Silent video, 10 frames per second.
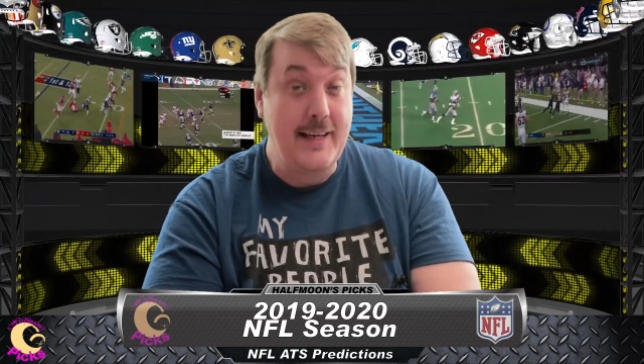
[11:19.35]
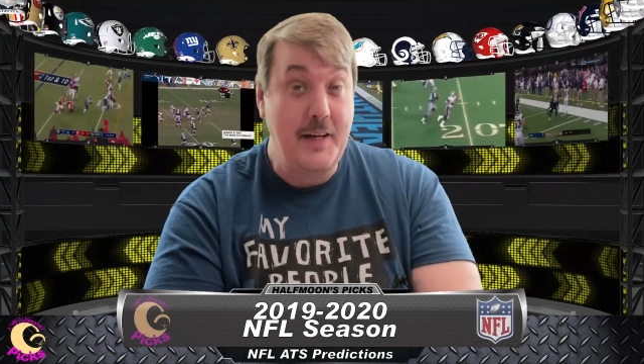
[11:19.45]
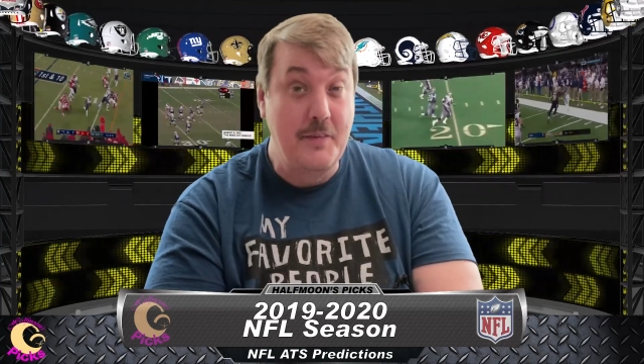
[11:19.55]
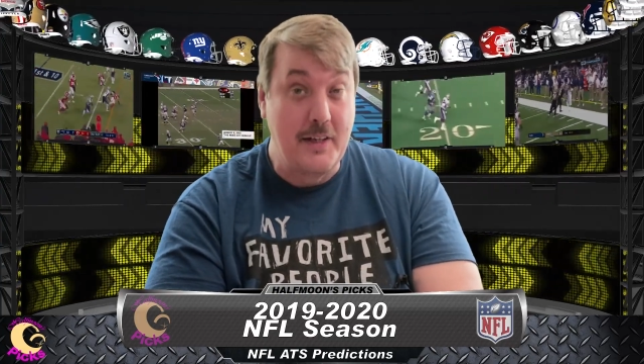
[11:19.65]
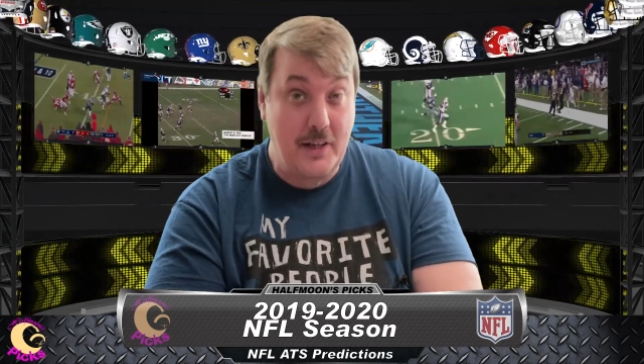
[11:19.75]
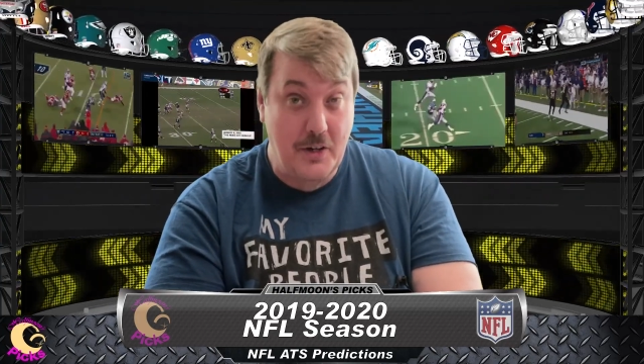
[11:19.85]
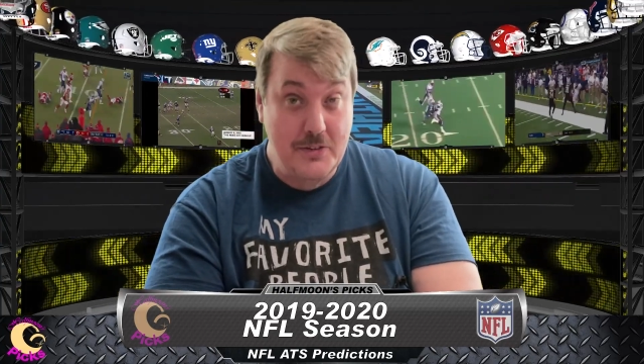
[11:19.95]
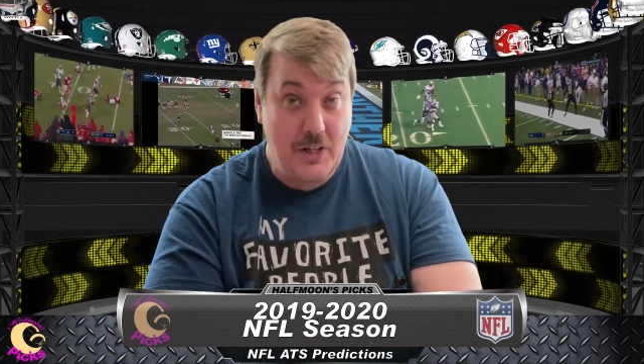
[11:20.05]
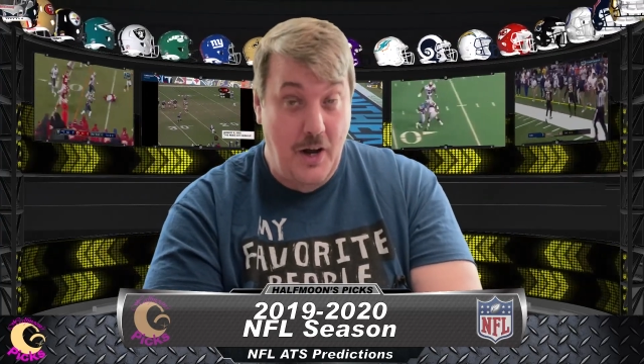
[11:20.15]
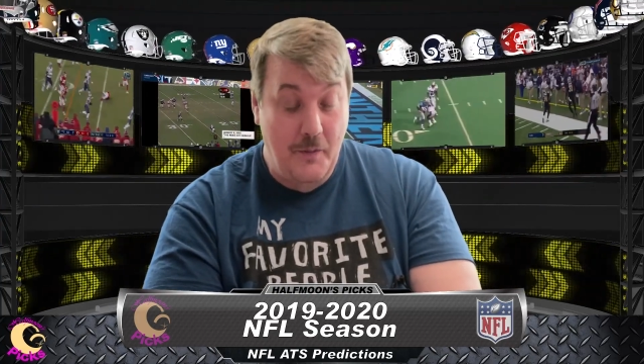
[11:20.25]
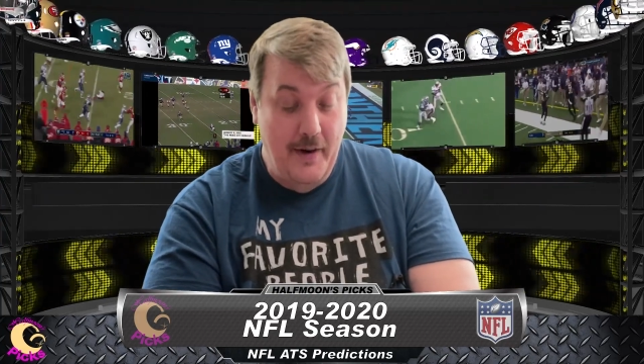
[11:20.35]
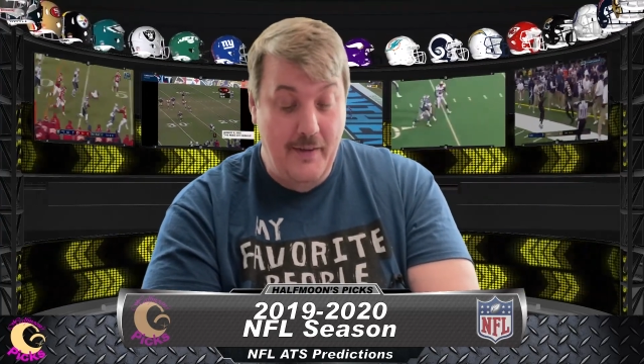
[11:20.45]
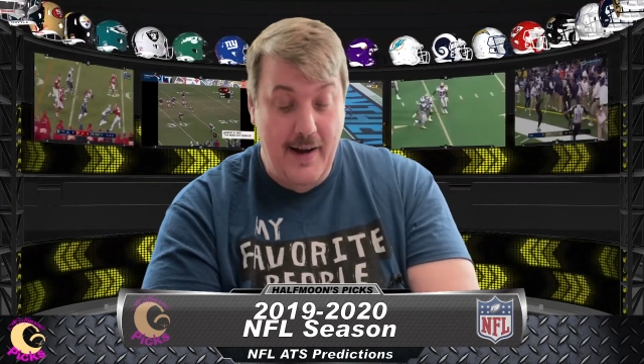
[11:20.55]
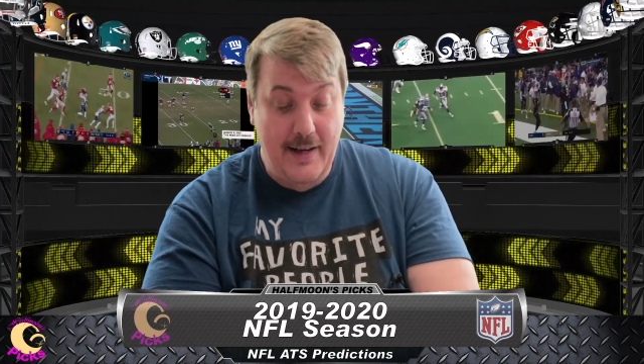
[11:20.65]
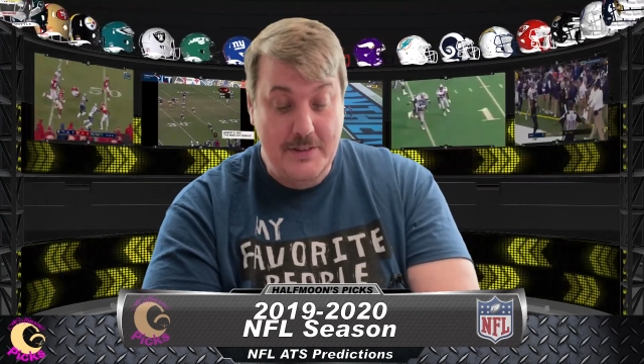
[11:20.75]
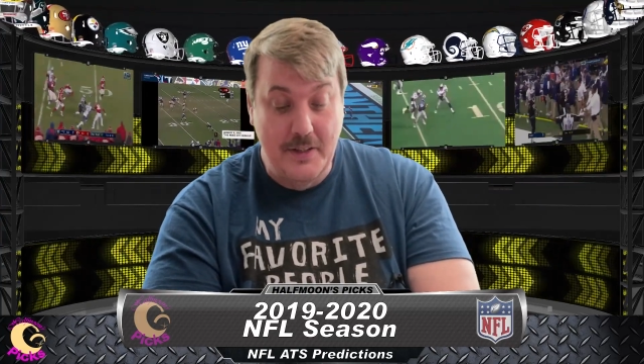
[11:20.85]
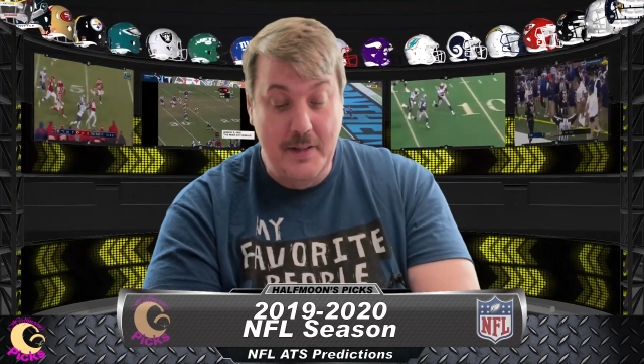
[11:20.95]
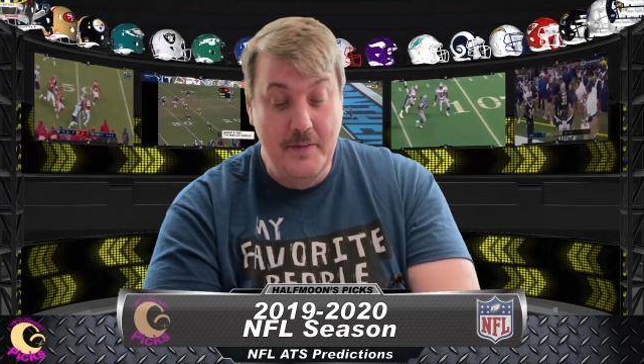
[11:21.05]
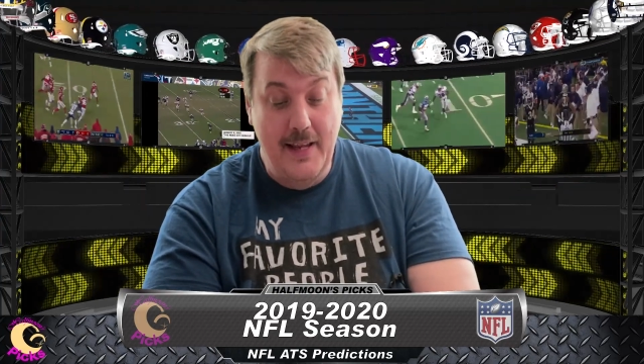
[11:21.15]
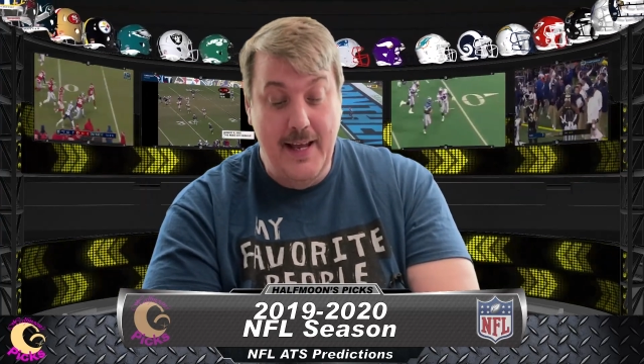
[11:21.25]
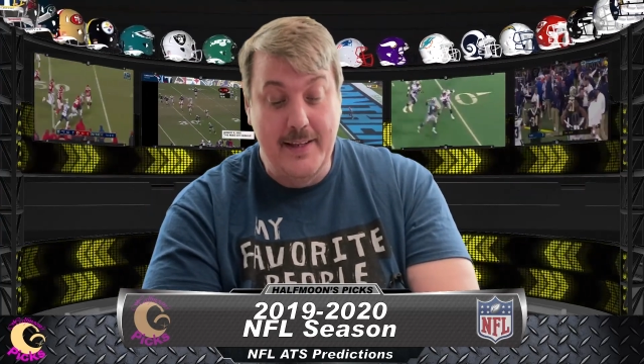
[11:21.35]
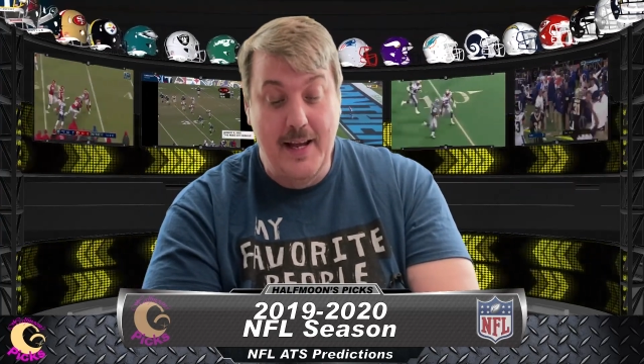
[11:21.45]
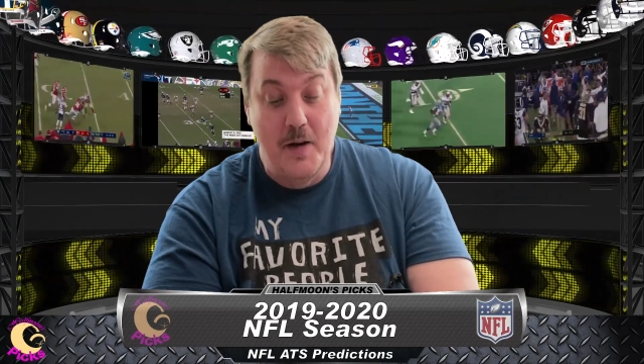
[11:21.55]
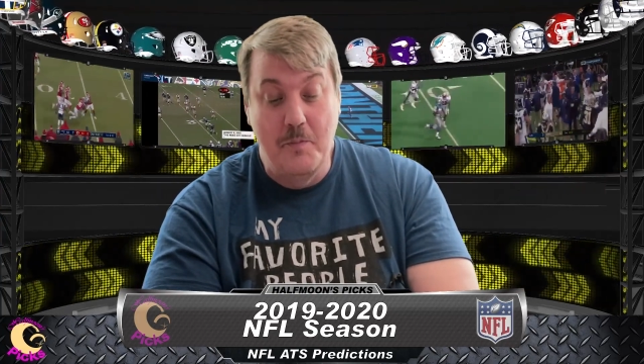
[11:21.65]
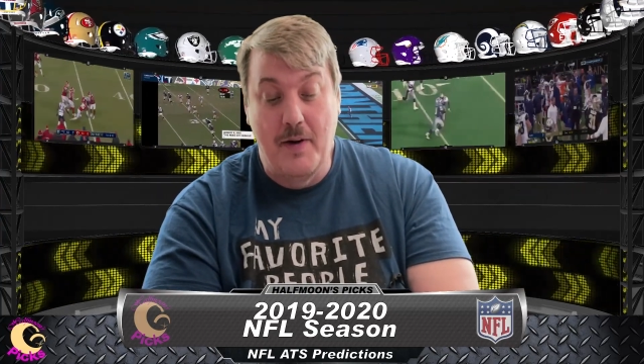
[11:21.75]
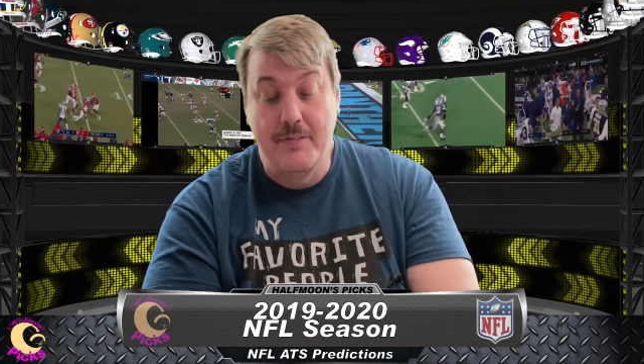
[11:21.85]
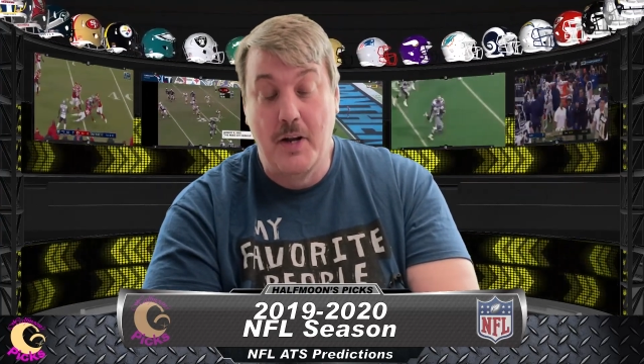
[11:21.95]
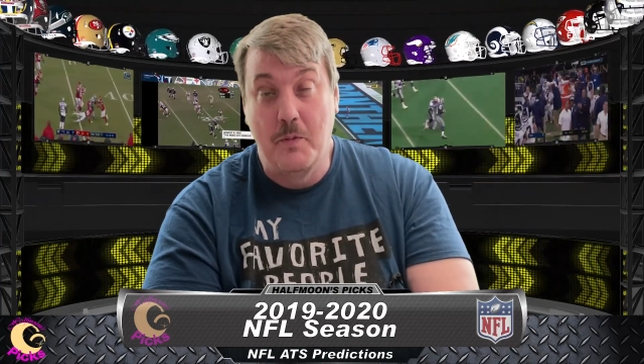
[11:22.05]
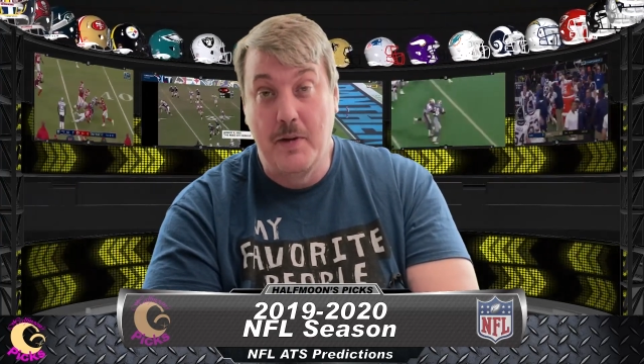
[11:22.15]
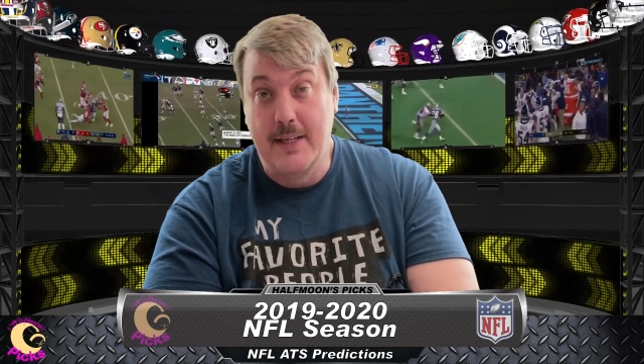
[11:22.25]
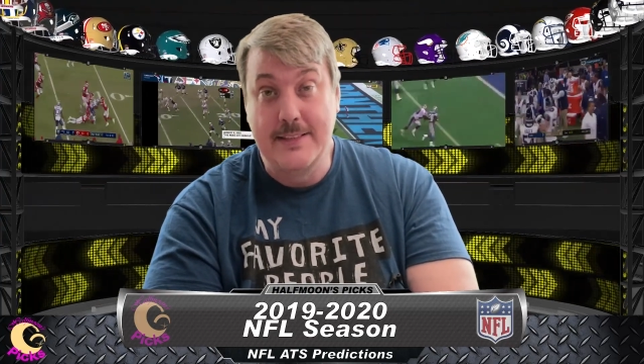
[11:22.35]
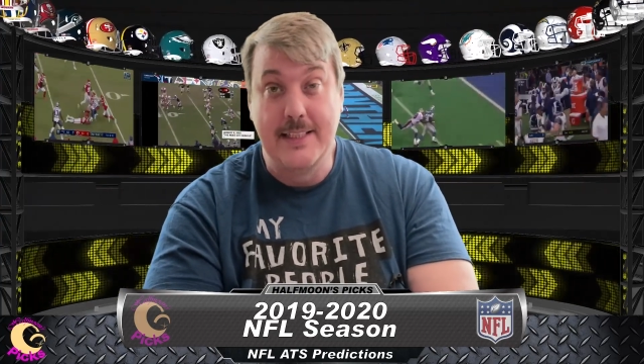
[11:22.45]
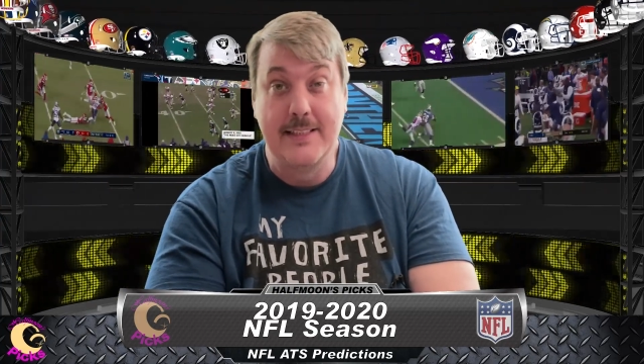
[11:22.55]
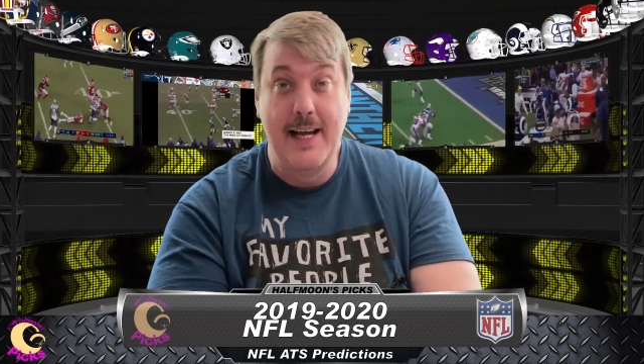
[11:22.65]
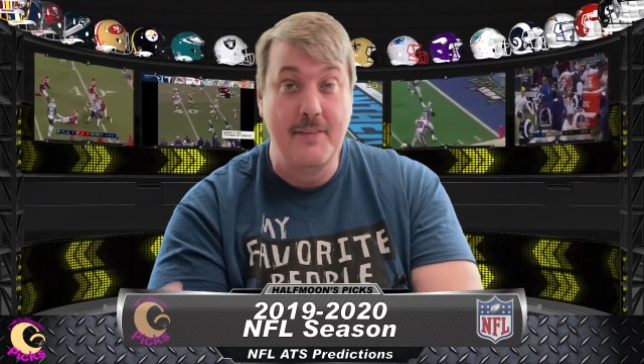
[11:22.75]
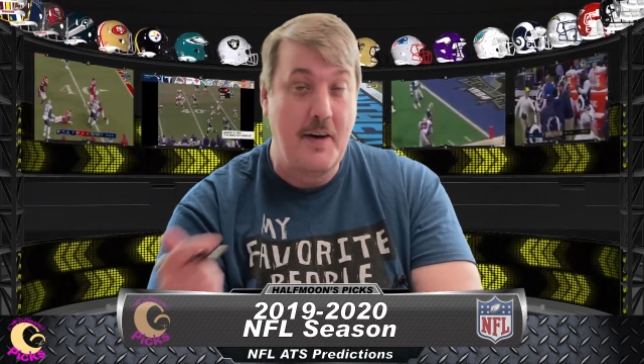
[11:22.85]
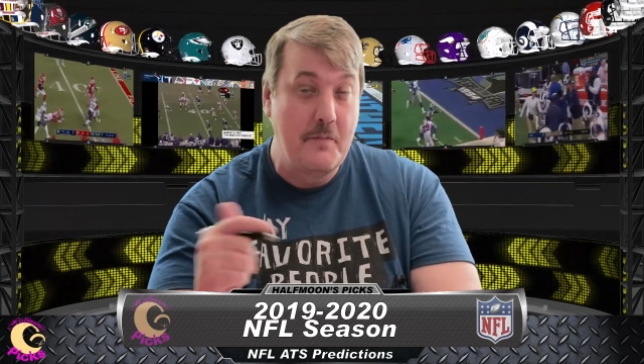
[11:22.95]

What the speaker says: Keep it close all the way around. So I'll give you that Buffalo plus 6.5.